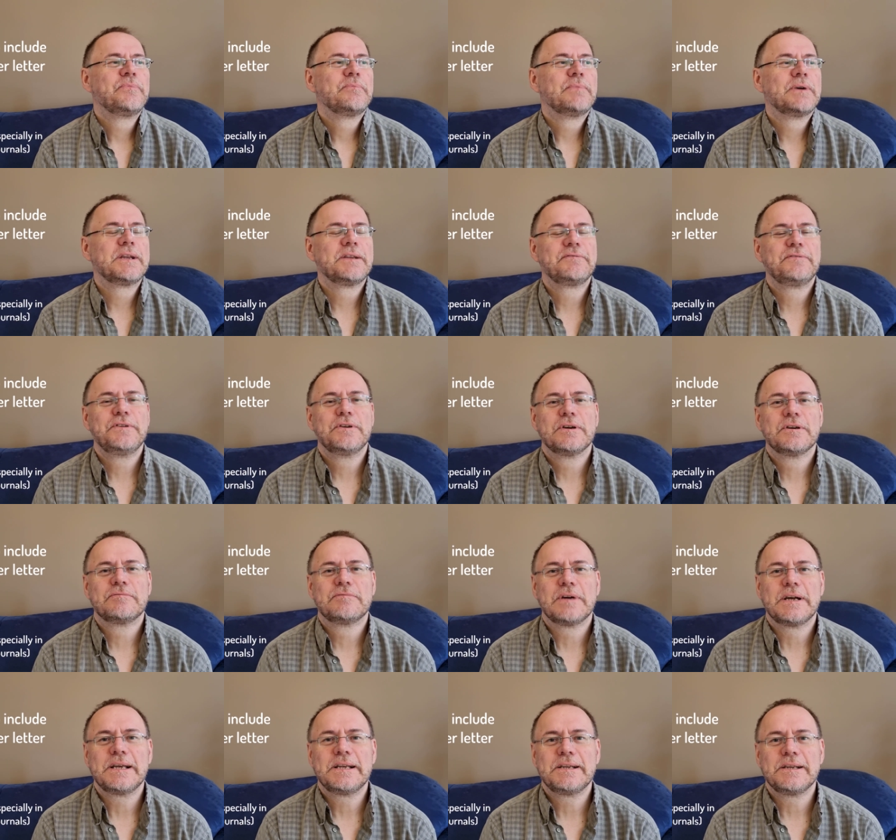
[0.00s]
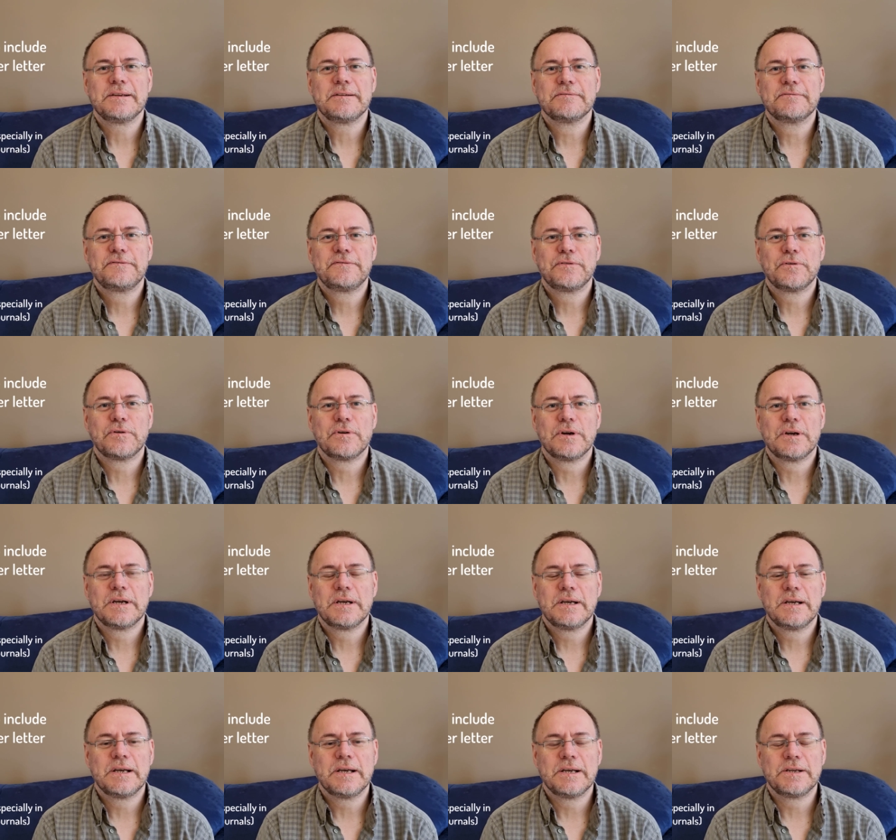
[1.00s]
But if you're writing
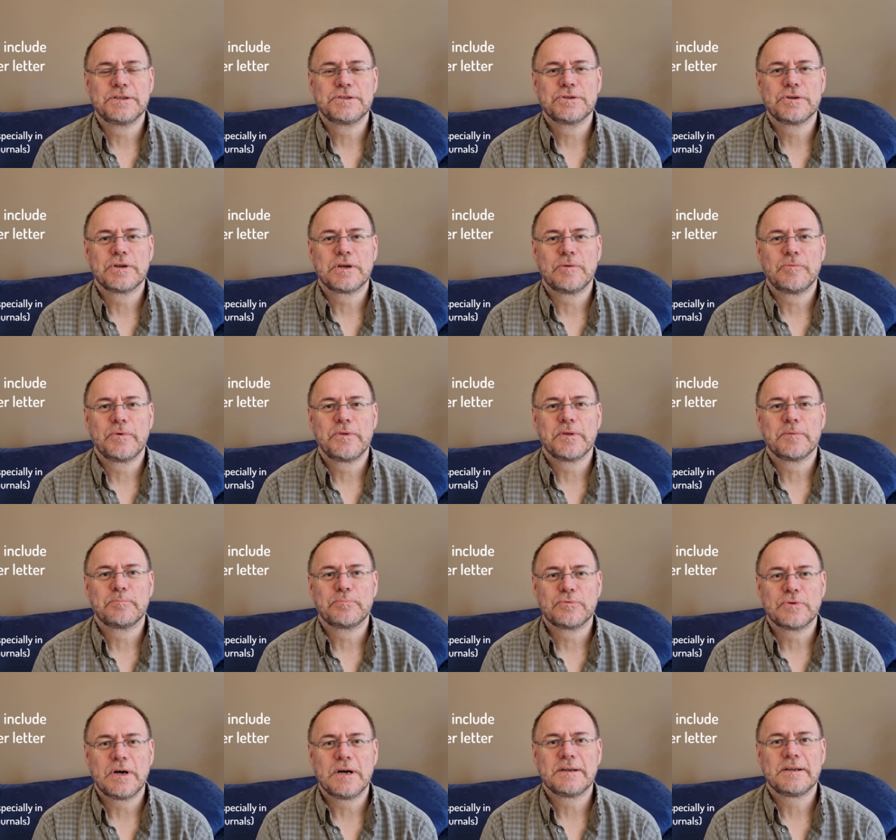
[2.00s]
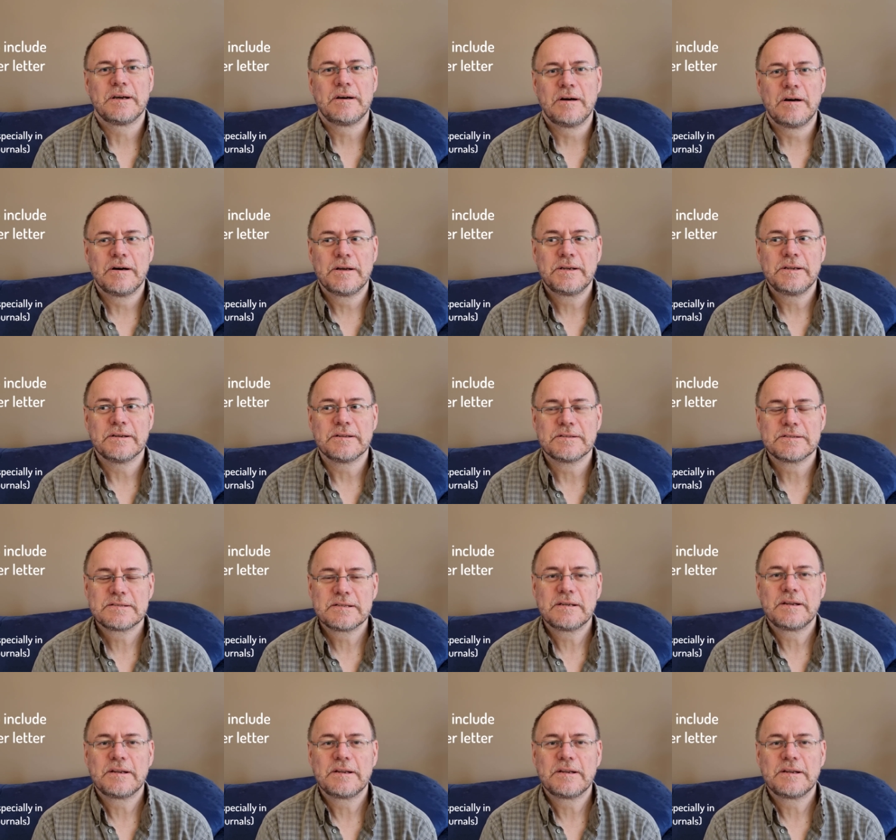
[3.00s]
for a journal with a broader audience,